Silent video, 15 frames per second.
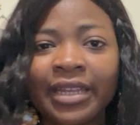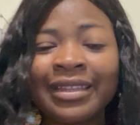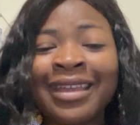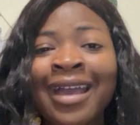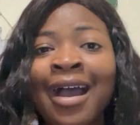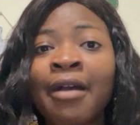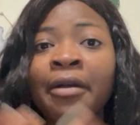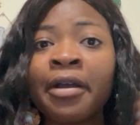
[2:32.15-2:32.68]

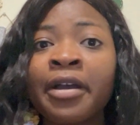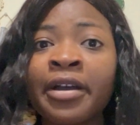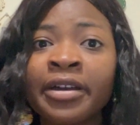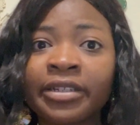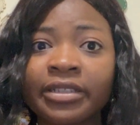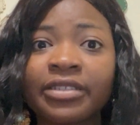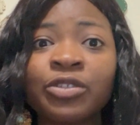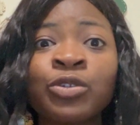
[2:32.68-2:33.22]
they are
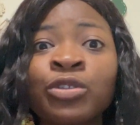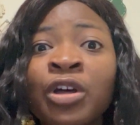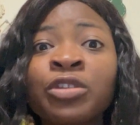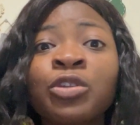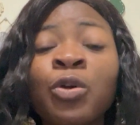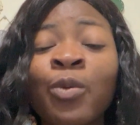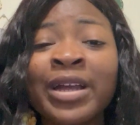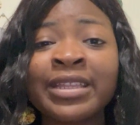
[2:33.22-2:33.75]
hurt you don't
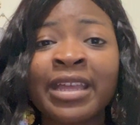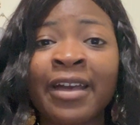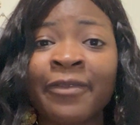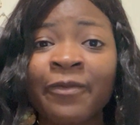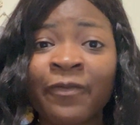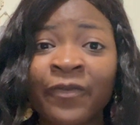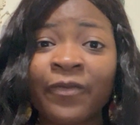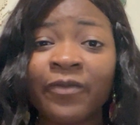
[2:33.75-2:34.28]
know what they are